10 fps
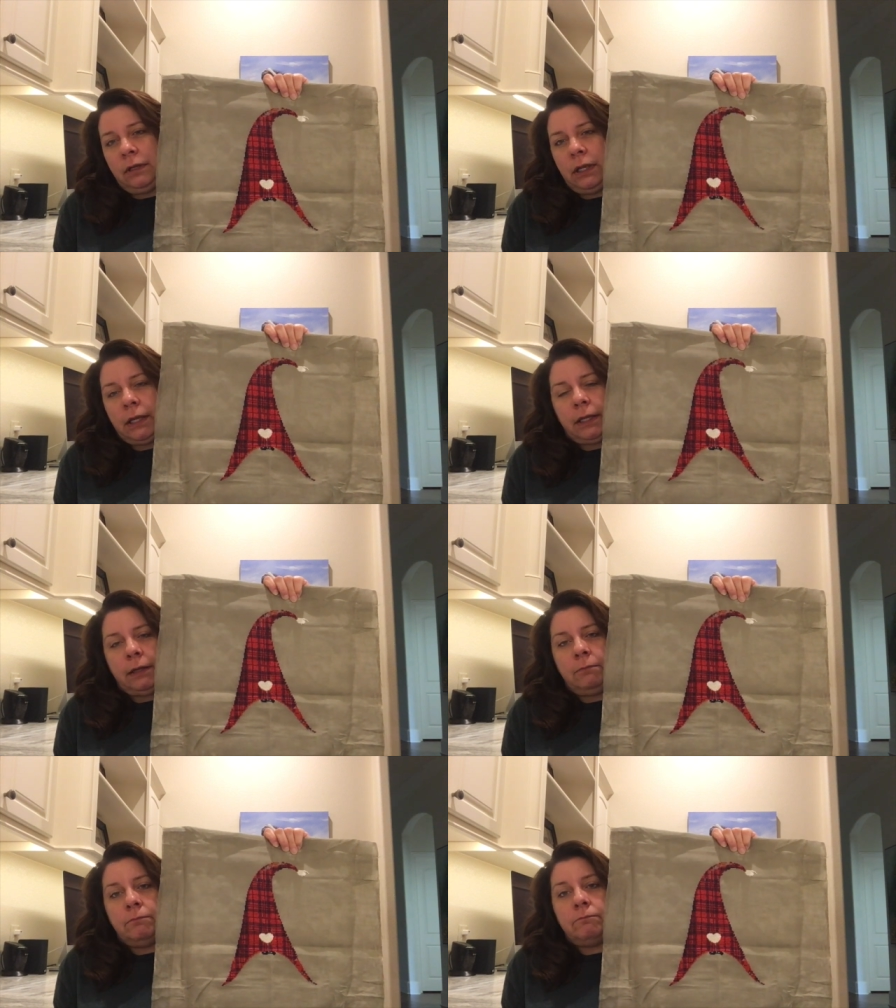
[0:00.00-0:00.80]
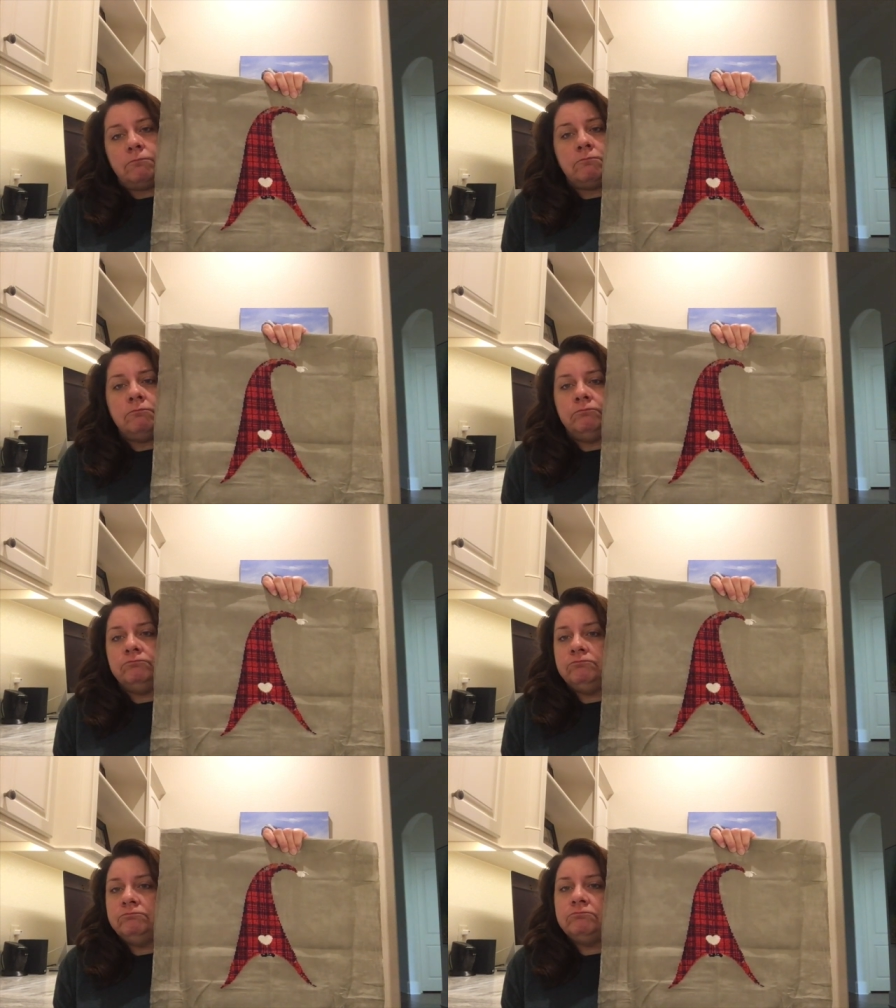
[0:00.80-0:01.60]
Um,
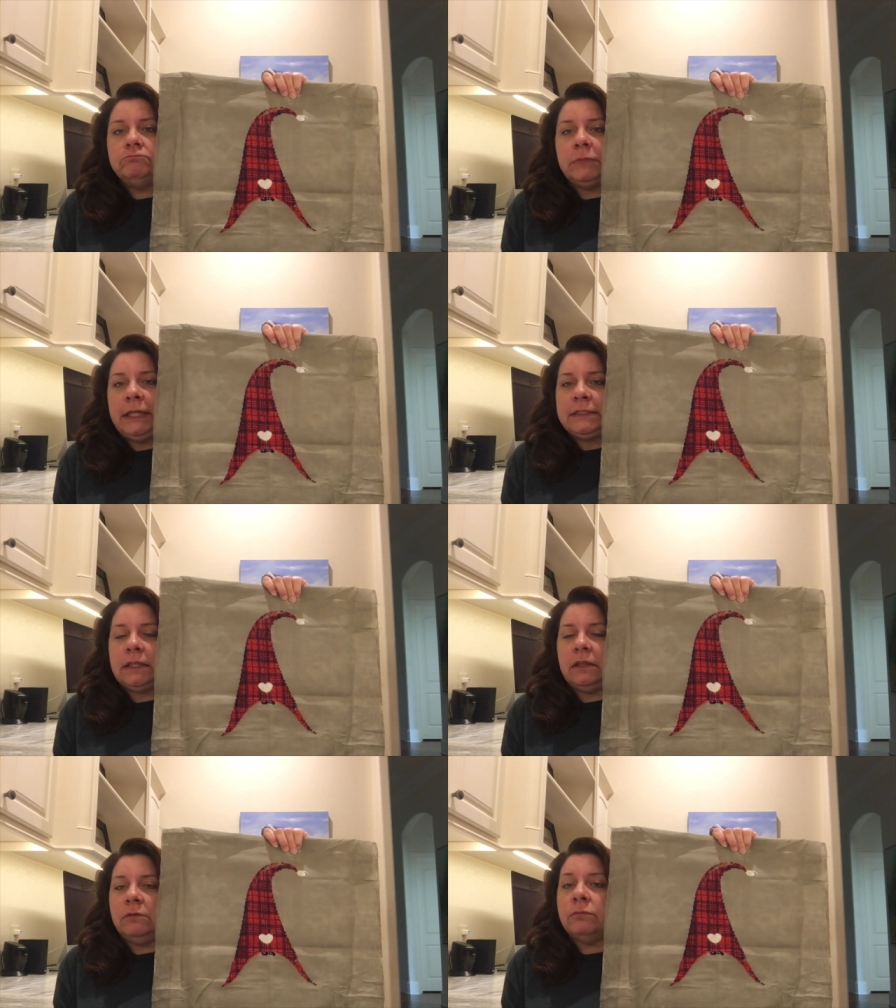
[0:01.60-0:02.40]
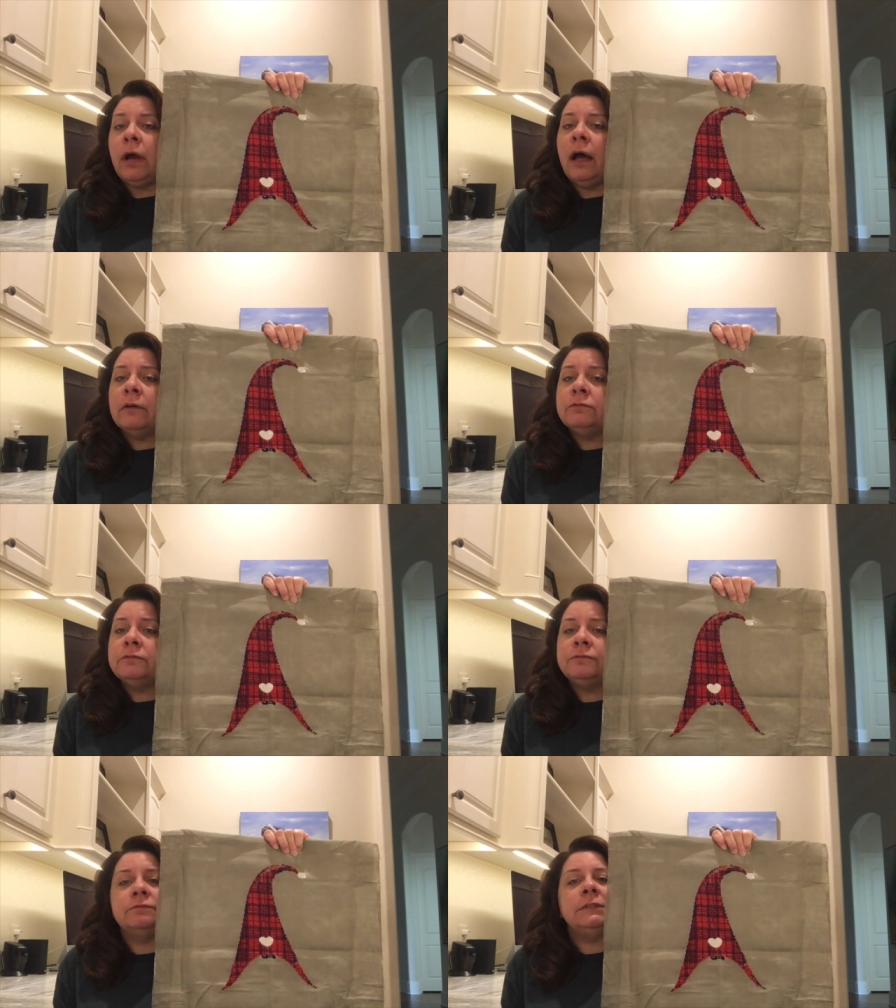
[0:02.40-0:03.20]
it's a little
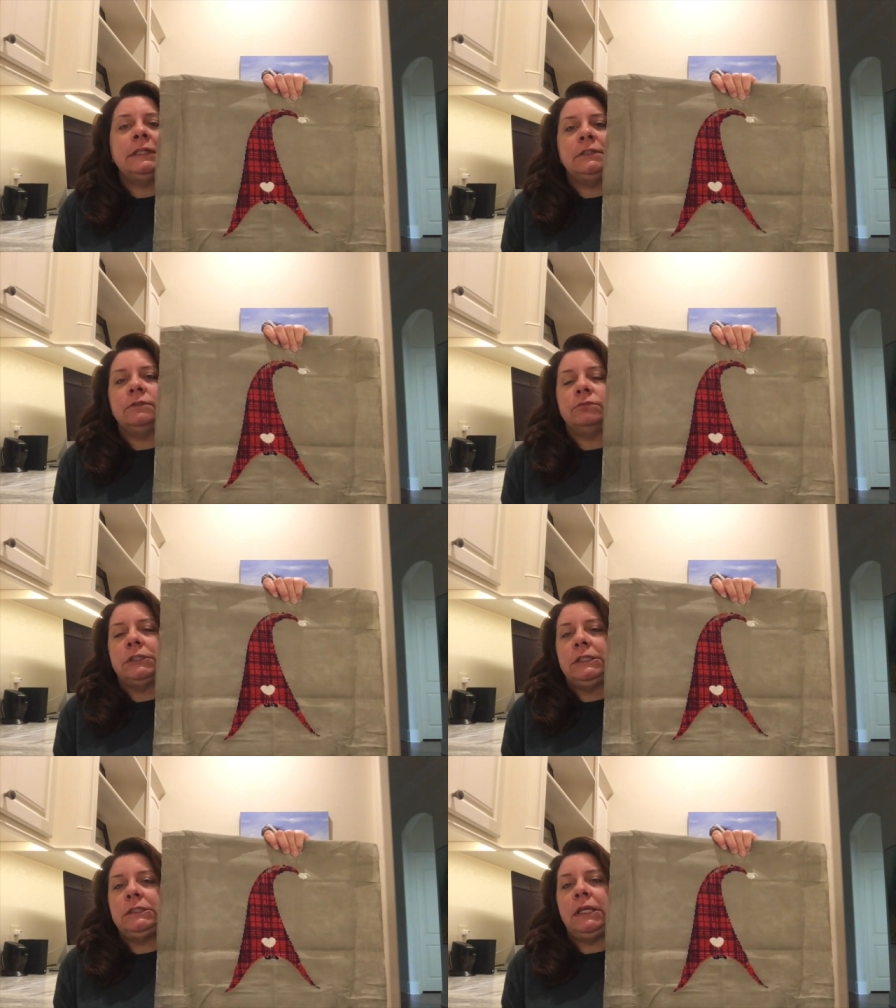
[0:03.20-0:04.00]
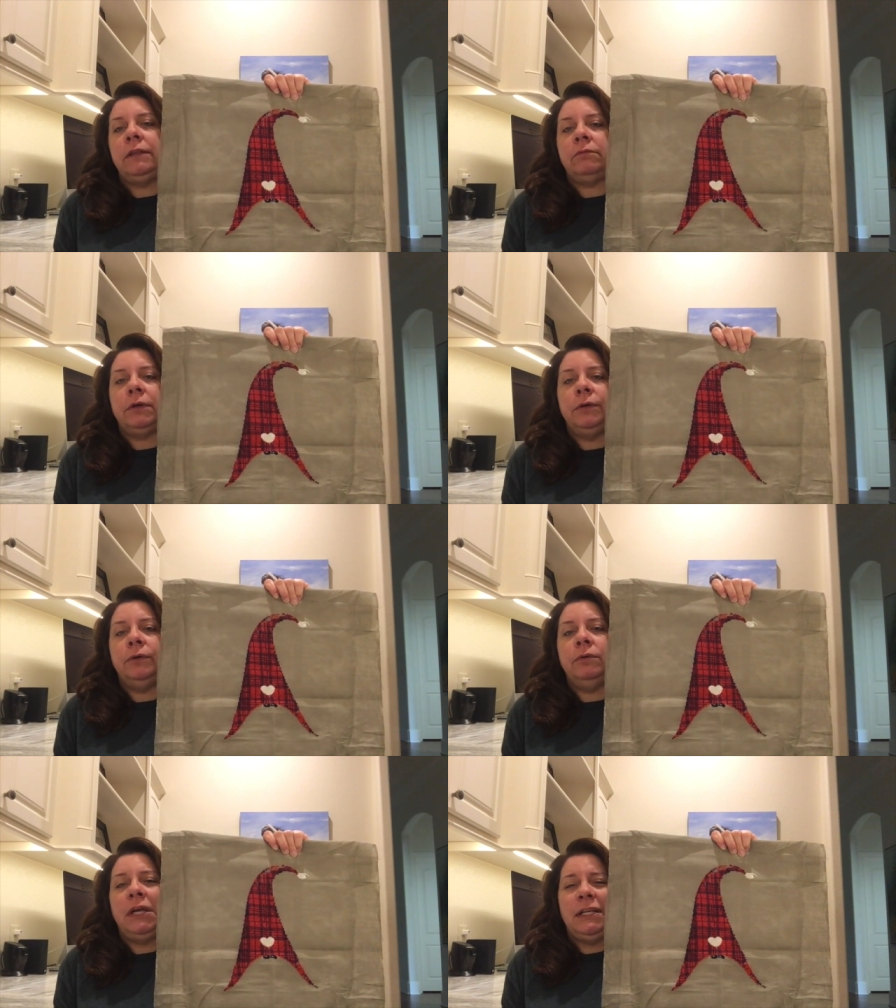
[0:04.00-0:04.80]
rough, it's really
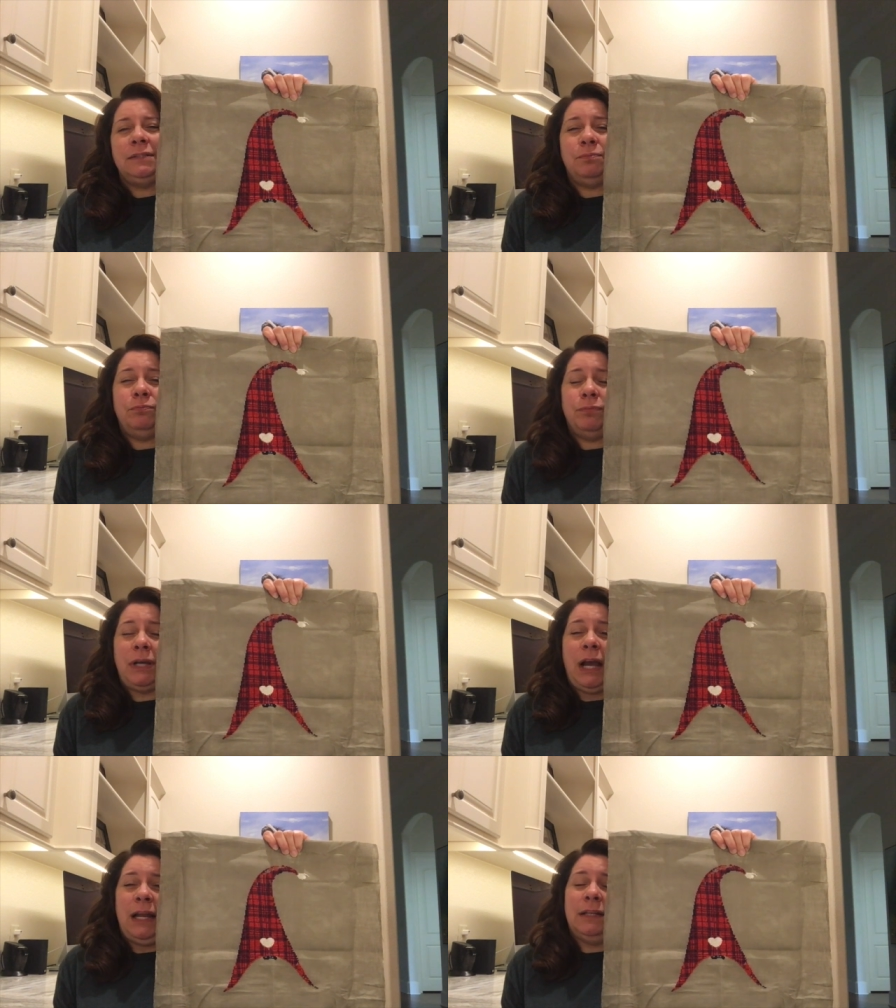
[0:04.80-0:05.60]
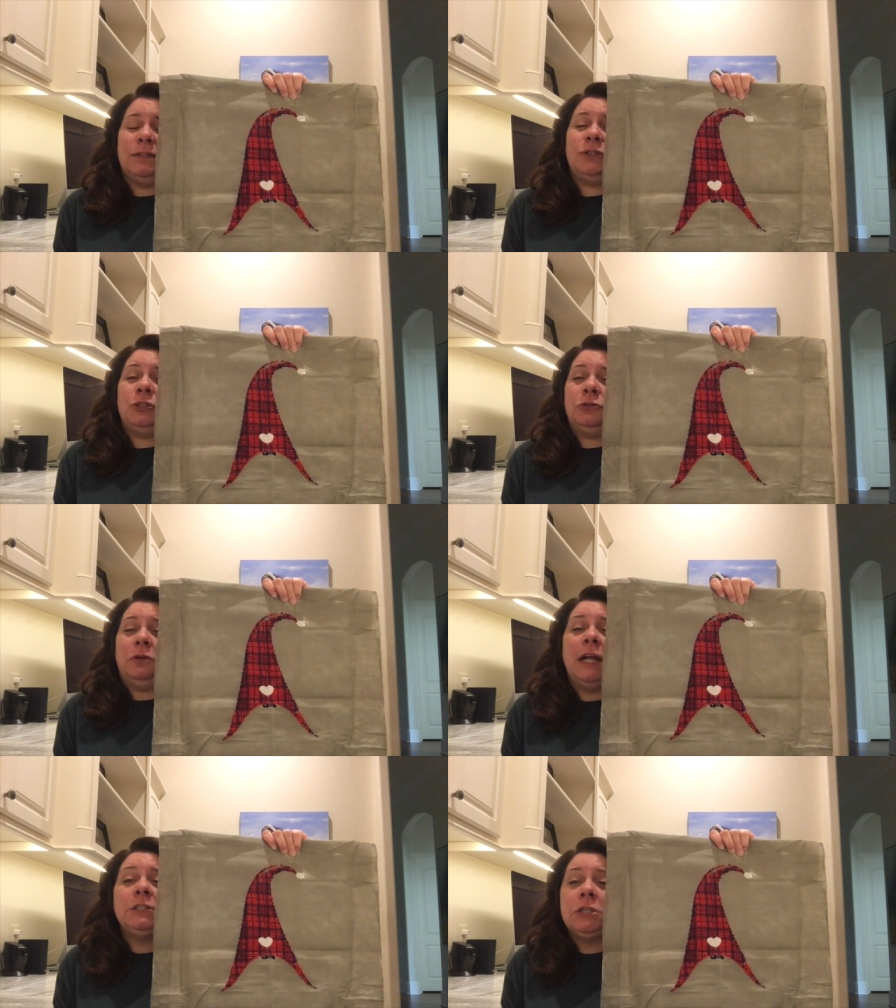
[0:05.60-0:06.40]
see-through, it's kind of
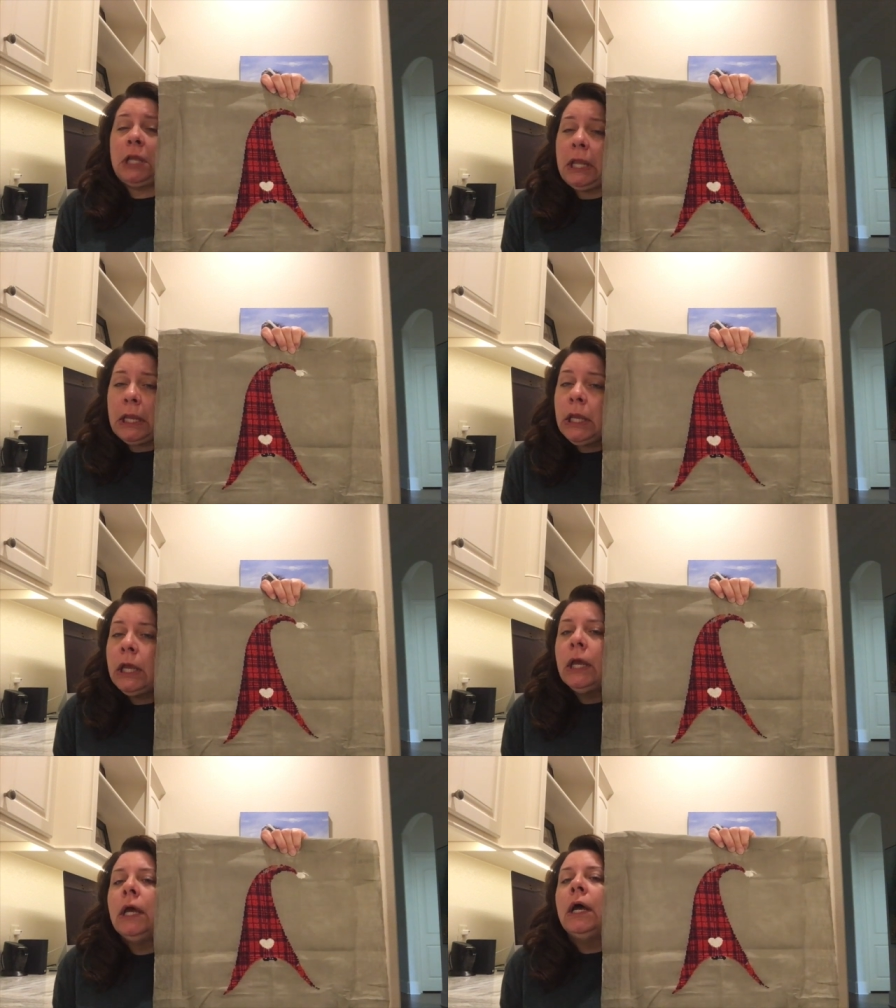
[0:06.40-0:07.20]
stretchy,